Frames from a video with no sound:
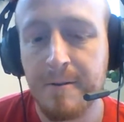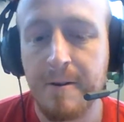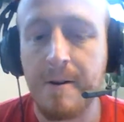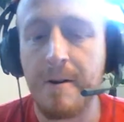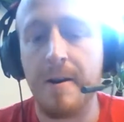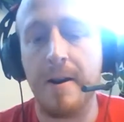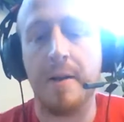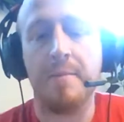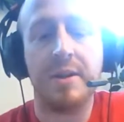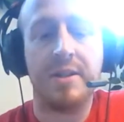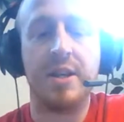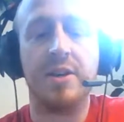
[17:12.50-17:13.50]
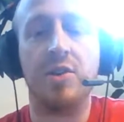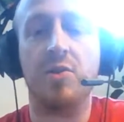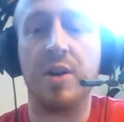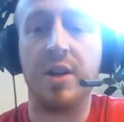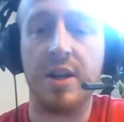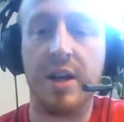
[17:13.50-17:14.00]
All right, I'm going to tell you
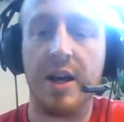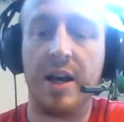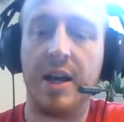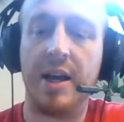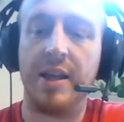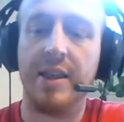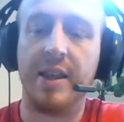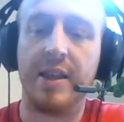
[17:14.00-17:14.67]
what I think